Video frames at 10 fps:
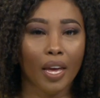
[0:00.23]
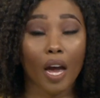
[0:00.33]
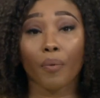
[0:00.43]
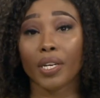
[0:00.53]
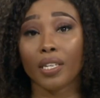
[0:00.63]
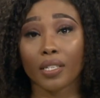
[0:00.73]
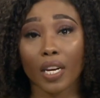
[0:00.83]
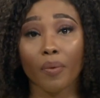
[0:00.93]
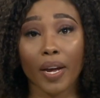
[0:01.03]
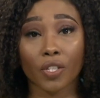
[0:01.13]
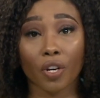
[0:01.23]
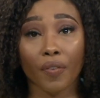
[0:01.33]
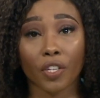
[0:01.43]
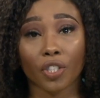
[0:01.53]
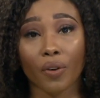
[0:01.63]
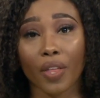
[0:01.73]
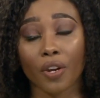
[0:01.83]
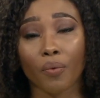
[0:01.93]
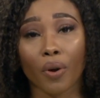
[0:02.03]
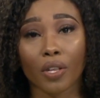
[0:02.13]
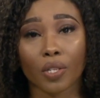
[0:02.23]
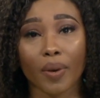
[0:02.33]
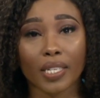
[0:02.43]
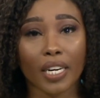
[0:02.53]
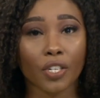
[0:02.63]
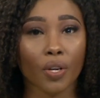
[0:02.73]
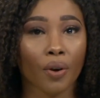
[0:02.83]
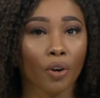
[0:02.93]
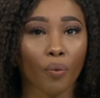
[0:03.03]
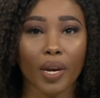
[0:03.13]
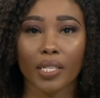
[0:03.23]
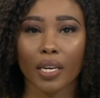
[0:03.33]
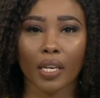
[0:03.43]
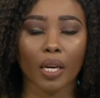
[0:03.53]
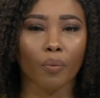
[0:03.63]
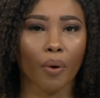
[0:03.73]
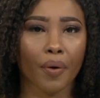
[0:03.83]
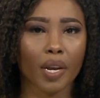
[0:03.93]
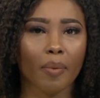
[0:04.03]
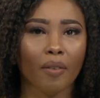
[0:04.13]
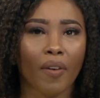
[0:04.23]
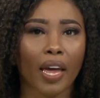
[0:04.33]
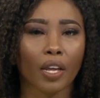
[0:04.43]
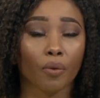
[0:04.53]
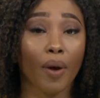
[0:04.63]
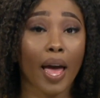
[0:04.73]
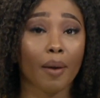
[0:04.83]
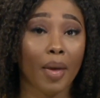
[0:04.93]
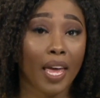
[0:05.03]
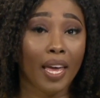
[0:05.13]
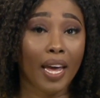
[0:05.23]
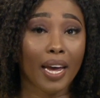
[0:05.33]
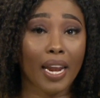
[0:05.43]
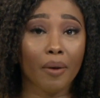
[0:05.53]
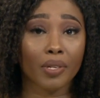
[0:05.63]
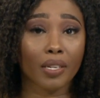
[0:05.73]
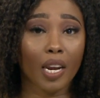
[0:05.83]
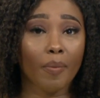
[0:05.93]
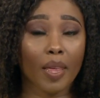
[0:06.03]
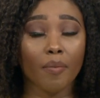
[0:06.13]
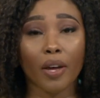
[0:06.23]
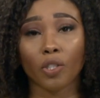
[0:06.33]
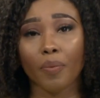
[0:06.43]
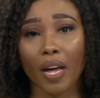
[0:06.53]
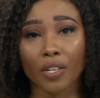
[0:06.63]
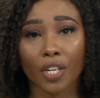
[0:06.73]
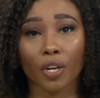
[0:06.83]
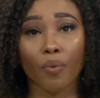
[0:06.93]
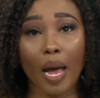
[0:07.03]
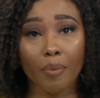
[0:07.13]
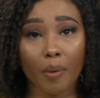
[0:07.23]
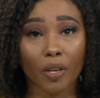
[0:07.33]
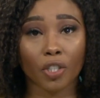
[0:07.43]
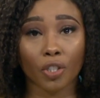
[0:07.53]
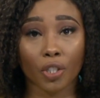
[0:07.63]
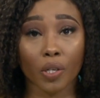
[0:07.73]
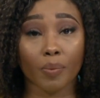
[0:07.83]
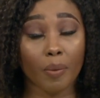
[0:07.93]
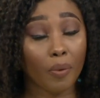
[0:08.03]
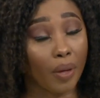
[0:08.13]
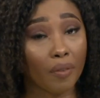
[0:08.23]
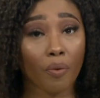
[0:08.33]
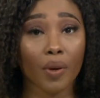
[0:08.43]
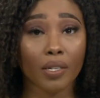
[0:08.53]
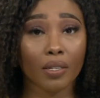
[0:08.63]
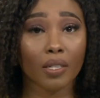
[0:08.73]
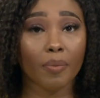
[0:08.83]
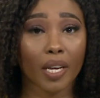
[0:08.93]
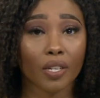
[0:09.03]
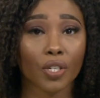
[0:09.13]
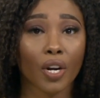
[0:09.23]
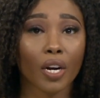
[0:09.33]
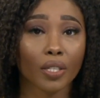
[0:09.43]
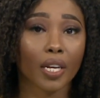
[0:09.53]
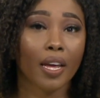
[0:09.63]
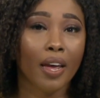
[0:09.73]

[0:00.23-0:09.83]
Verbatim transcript: A recent citywide survey showed that New Orleans residents are increasingly worried about violent crime, and now a study by the Metropolitan Crime Commission shows people have a reason to be concerned.